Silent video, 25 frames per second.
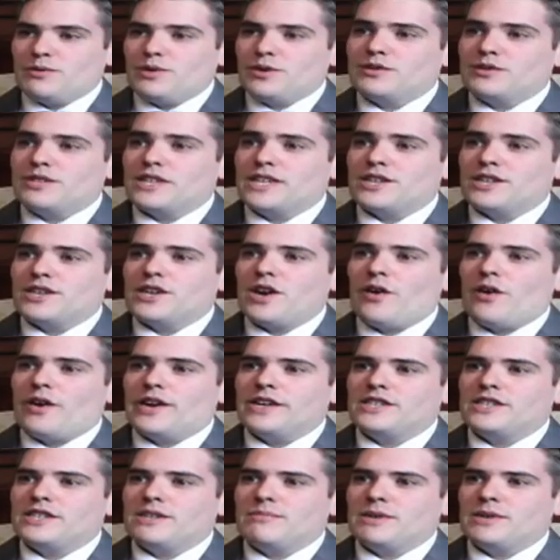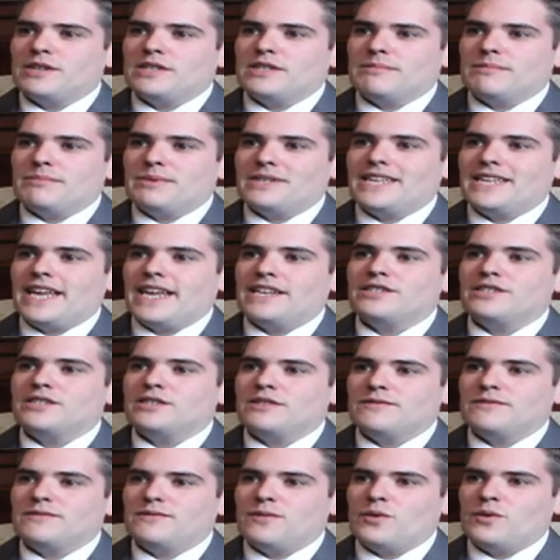Hugely encouraged about the
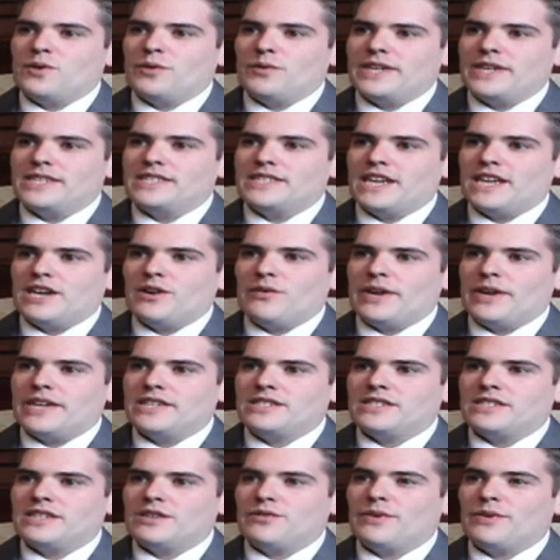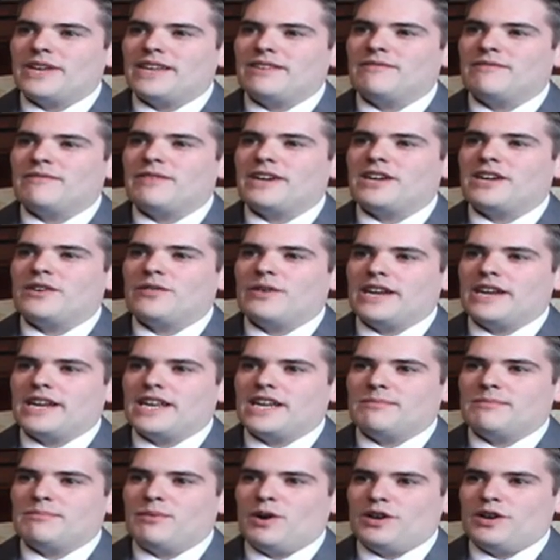potential for regeneration and
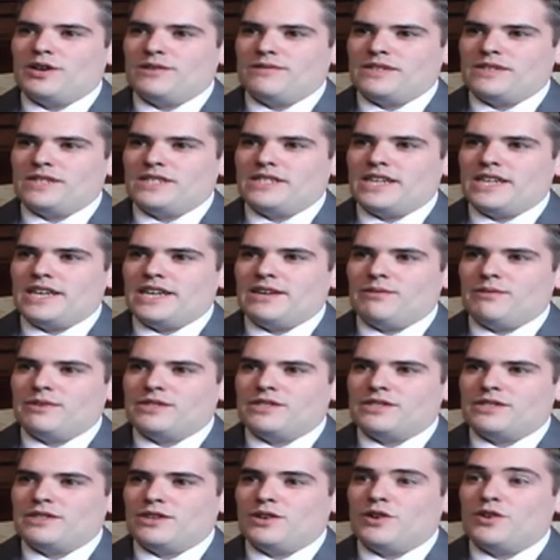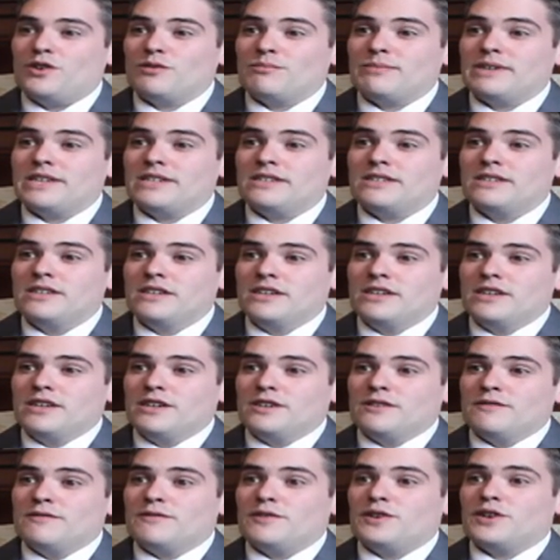reinvigorating a part of the city which has long been
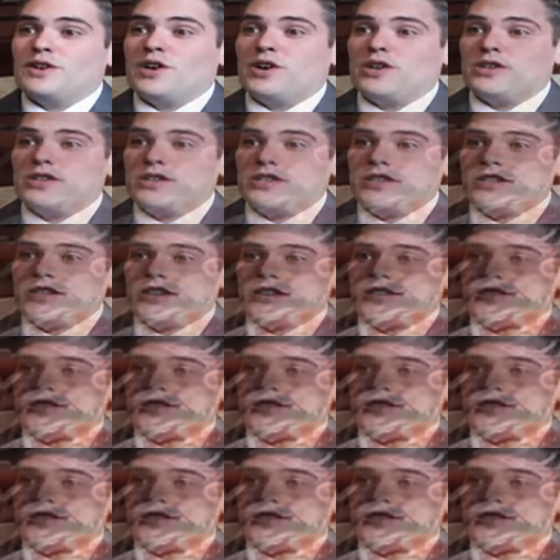forgotten.